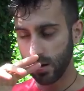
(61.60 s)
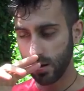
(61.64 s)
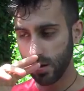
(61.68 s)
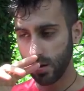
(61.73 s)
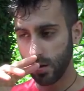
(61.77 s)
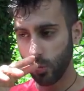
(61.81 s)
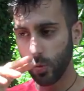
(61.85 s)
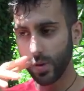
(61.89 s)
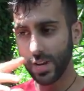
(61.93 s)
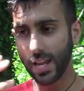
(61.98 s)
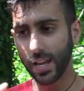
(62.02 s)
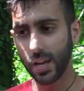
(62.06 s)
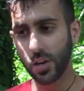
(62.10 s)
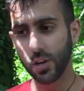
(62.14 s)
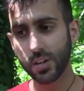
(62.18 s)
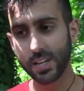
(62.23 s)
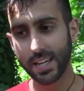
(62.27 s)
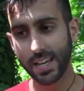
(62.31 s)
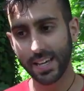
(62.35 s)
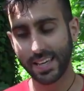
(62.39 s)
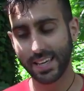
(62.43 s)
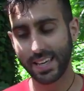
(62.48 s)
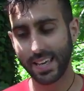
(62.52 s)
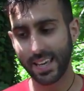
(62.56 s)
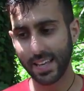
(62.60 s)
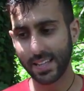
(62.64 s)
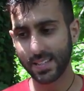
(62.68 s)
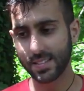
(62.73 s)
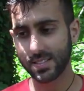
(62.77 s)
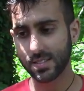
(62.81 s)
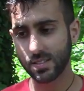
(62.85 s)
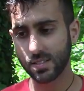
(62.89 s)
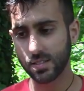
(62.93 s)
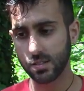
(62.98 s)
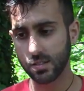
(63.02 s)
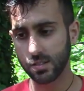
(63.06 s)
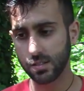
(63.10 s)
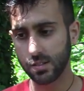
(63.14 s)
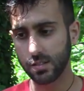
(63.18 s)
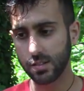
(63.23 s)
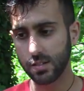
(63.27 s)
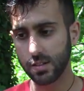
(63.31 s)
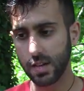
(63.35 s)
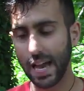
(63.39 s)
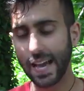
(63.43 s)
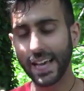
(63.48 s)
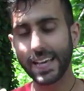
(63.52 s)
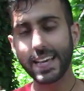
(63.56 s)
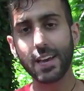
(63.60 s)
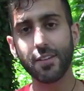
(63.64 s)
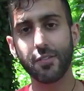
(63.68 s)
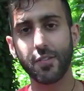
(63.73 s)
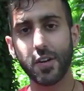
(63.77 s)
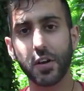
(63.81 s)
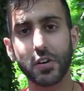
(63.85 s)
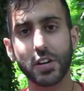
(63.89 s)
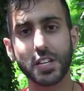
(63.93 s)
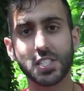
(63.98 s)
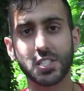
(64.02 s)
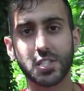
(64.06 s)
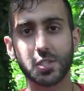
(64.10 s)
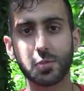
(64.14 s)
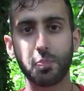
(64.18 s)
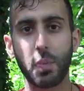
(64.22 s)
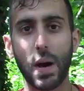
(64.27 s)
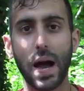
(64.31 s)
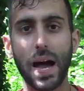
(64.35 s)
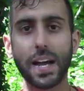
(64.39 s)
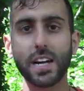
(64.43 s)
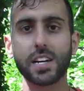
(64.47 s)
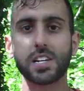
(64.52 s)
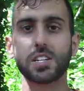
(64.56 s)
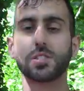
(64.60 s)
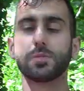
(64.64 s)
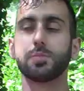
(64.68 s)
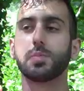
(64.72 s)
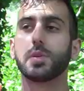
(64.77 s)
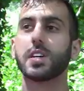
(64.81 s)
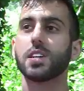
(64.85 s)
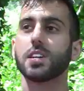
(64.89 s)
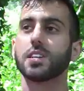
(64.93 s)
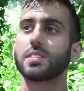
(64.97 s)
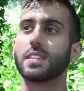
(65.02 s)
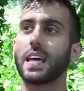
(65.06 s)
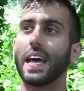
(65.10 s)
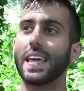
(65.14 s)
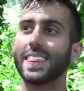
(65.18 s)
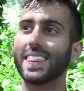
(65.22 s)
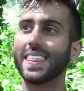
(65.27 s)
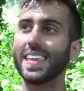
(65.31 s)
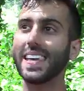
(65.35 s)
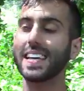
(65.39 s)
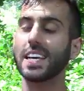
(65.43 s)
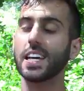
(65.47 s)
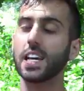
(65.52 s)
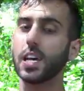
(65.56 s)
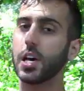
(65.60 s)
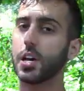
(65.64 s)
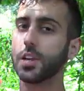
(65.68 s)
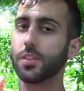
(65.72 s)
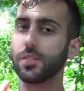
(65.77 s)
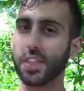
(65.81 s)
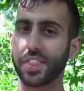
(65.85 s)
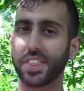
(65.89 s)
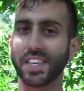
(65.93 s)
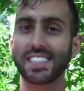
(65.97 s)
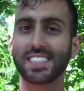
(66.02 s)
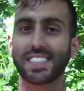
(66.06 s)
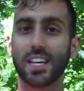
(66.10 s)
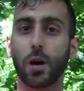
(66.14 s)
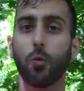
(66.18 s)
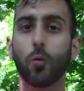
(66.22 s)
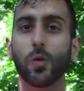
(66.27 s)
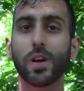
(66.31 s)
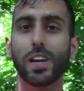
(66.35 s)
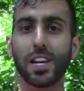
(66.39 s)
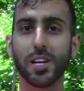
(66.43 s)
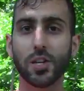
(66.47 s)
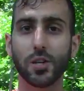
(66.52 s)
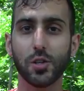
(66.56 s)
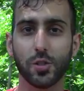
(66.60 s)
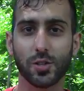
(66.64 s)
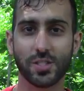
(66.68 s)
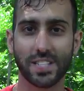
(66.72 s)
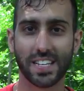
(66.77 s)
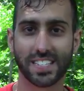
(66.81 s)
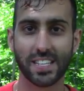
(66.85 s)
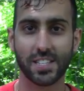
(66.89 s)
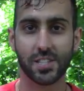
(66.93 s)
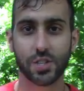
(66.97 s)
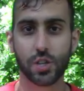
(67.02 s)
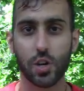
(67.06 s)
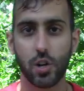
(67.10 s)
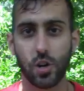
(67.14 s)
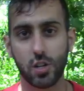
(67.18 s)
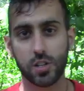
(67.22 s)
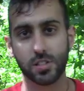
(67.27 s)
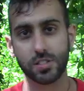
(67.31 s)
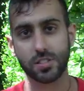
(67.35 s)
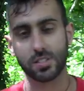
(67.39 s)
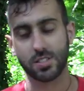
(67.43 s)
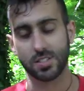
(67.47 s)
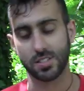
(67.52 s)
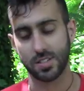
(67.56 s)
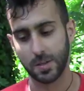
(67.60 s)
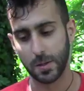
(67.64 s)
when I look at kids, I get very inspired because I think a lot of the things that we lose as adults,